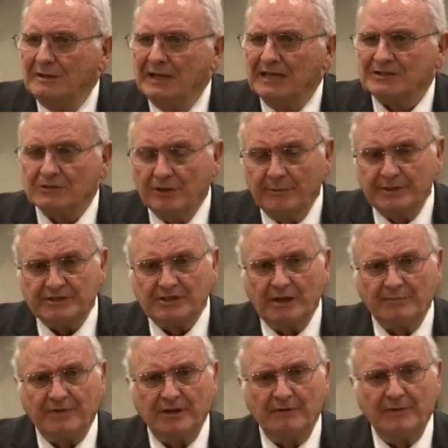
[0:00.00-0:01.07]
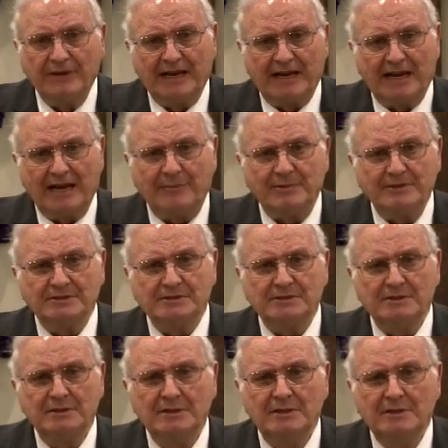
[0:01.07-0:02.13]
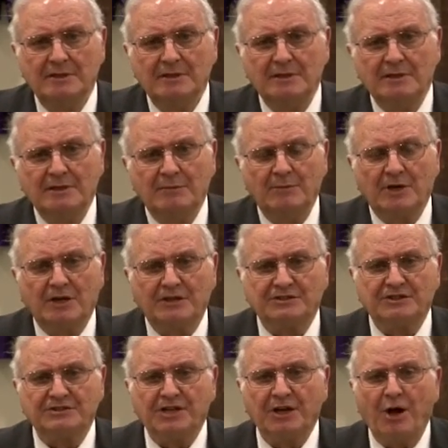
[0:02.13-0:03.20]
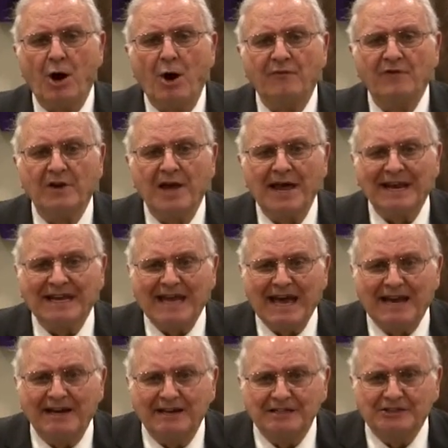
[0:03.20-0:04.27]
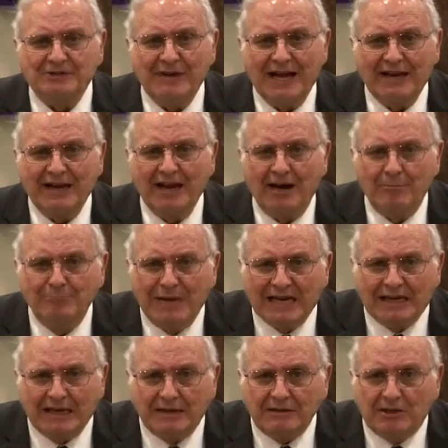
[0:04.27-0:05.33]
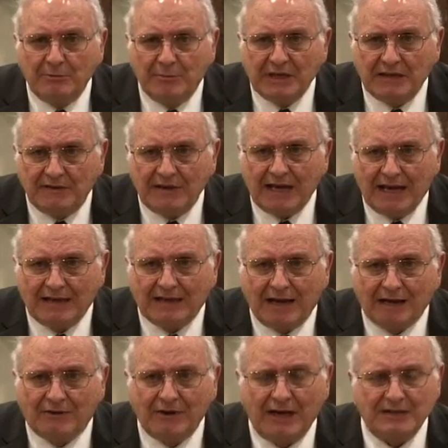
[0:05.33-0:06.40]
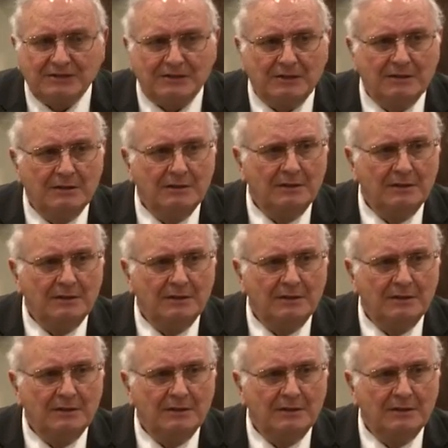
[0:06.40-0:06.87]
That's going to be something when that happens because there's an awful lot of candidates right now begging to be the Antichrist.